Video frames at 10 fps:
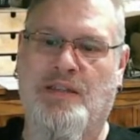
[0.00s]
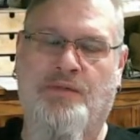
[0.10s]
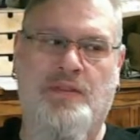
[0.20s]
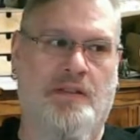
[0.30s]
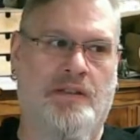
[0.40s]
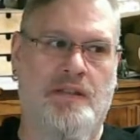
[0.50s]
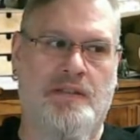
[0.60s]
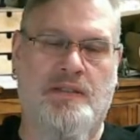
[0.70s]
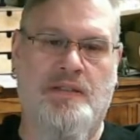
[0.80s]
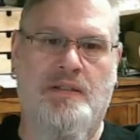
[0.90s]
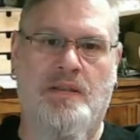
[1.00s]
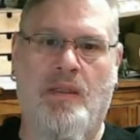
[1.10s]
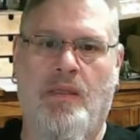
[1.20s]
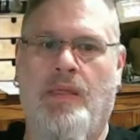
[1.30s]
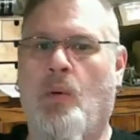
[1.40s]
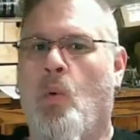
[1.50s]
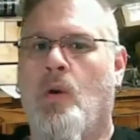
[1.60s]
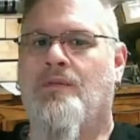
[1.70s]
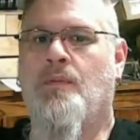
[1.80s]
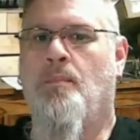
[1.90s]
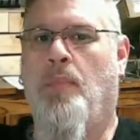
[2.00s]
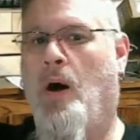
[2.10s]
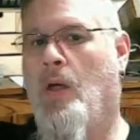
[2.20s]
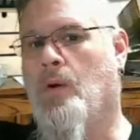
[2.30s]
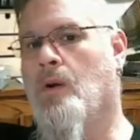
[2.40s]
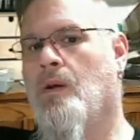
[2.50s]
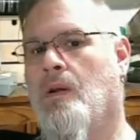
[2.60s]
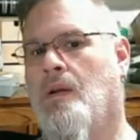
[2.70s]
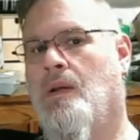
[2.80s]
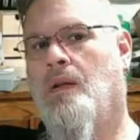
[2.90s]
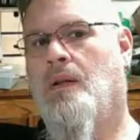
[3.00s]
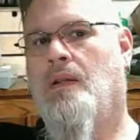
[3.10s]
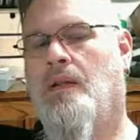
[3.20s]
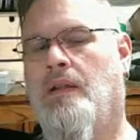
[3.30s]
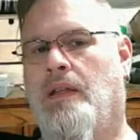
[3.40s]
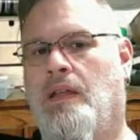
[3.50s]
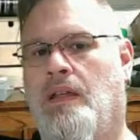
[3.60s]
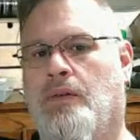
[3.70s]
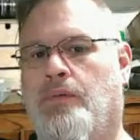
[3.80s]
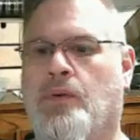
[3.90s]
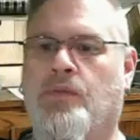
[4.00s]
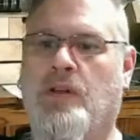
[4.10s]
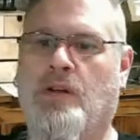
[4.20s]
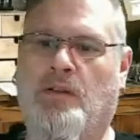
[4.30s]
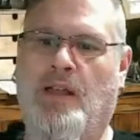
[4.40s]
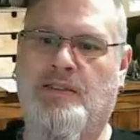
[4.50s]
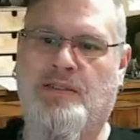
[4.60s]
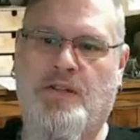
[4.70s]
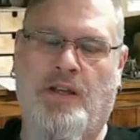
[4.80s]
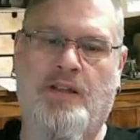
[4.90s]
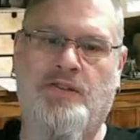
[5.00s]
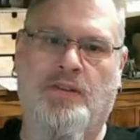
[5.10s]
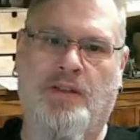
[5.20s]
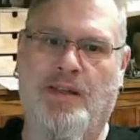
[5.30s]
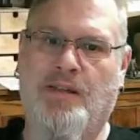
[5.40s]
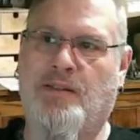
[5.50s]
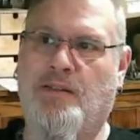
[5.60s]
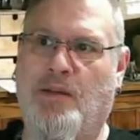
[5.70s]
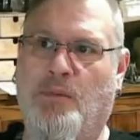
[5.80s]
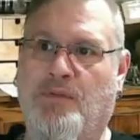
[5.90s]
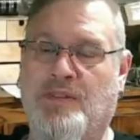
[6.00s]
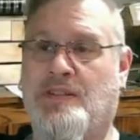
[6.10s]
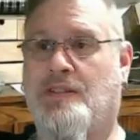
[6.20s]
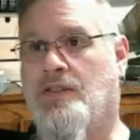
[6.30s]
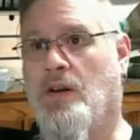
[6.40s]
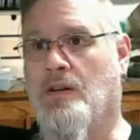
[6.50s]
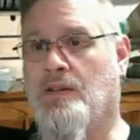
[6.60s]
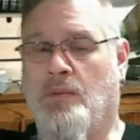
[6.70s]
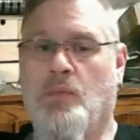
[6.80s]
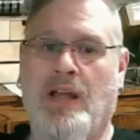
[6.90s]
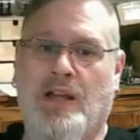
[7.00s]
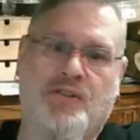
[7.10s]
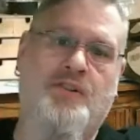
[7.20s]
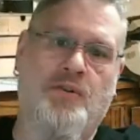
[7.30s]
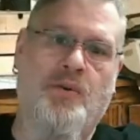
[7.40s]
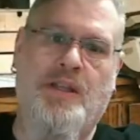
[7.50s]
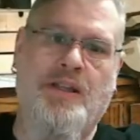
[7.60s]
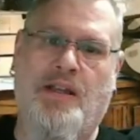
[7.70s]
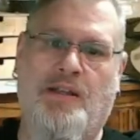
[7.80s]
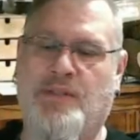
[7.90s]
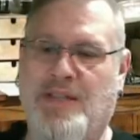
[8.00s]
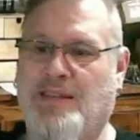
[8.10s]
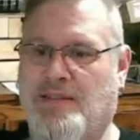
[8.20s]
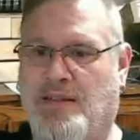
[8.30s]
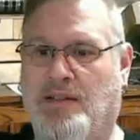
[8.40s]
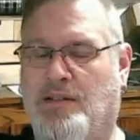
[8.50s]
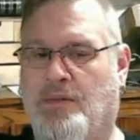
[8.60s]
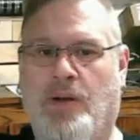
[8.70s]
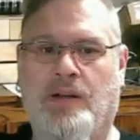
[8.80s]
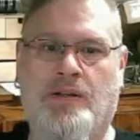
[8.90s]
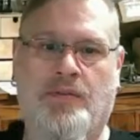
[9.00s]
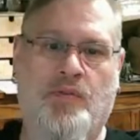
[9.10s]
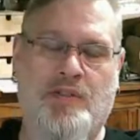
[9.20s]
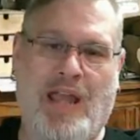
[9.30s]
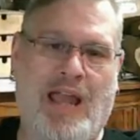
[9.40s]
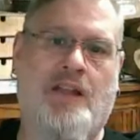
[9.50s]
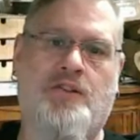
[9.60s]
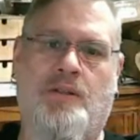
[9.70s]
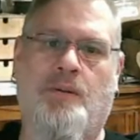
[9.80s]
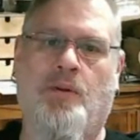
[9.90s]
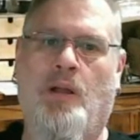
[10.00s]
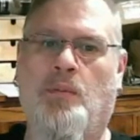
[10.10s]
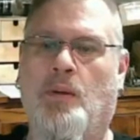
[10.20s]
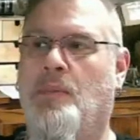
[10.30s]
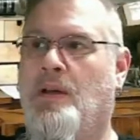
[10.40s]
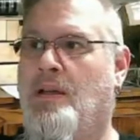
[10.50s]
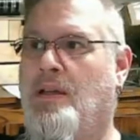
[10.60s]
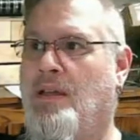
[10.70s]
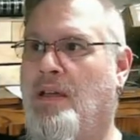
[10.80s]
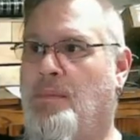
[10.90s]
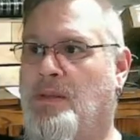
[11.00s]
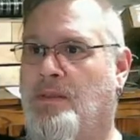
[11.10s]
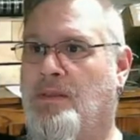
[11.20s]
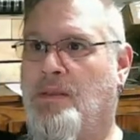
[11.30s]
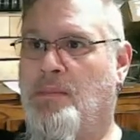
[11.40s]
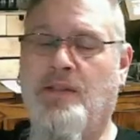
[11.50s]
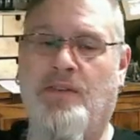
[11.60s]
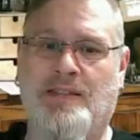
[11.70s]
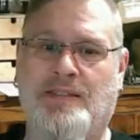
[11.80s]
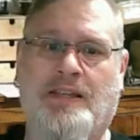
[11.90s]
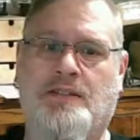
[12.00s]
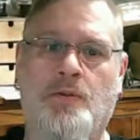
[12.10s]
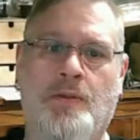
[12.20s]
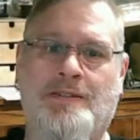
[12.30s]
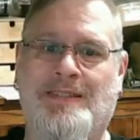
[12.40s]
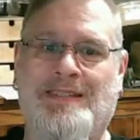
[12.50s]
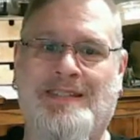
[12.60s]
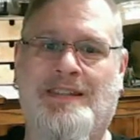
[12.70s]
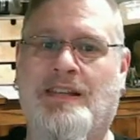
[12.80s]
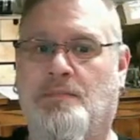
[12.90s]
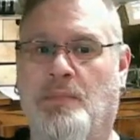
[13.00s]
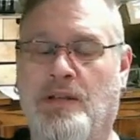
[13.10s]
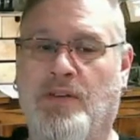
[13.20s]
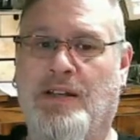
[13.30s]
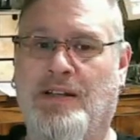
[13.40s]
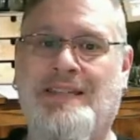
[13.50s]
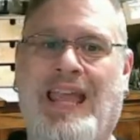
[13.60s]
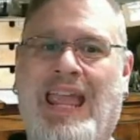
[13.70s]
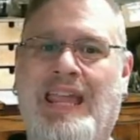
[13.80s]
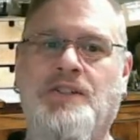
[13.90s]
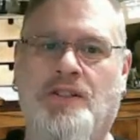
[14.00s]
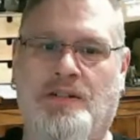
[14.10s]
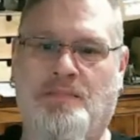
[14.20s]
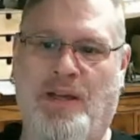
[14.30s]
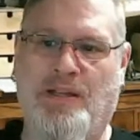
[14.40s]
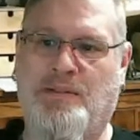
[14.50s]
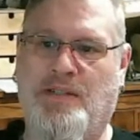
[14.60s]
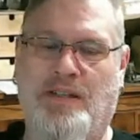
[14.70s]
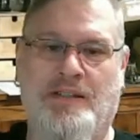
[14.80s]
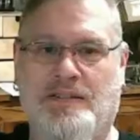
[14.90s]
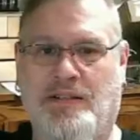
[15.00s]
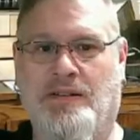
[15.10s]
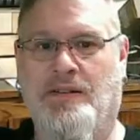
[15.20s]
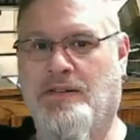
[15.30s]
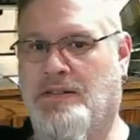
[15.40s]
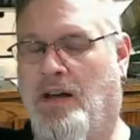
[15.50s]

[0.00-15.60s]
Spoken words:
facilities, they won't even bother if your vehicle has a check engine light. They won't even start. They won't actually do any kind of testing to find out if there's actually a problem. I mean, the minivan's like a 2006 minivan. It's ancient by today's standards.